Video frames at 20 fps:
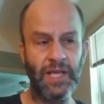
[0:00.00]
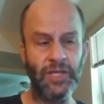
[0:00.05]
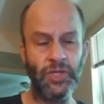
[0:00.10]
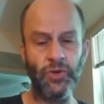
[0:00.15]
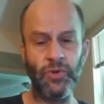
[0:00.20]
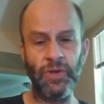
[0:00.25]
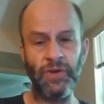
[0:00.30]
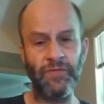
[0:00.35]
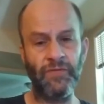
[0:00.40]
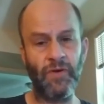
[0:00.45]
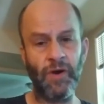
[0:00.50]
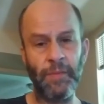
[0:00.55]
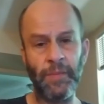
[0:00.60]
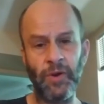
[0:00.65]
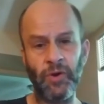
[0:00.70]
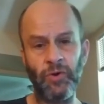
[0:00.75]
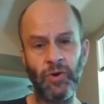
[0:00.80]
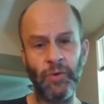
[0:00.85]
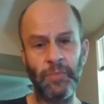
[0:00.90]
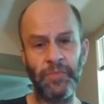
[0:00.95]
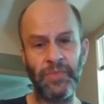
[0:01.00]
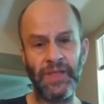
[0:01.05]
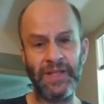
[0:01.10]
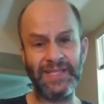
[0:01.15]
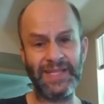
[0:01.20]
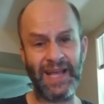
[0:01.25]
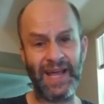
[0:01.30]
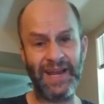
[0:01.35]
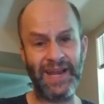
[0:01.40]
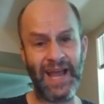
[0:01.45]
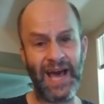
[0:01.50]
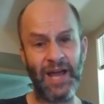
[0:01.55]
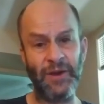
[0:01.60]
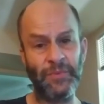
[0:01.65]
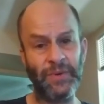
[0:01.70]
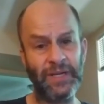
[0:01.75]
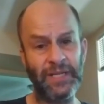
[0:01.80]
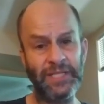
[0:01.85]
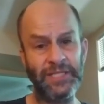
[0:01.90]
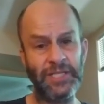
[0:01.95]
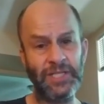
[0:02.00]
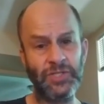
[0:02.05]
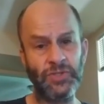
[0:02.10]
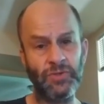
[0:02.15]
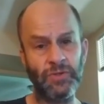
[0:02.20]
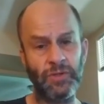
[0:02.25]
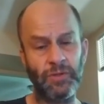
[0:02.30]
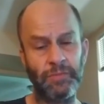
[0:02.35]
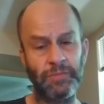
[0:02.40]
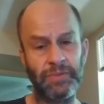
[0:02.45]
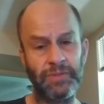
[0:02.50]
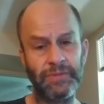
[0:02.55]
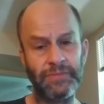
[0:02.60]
You can form a group that's a non religious group.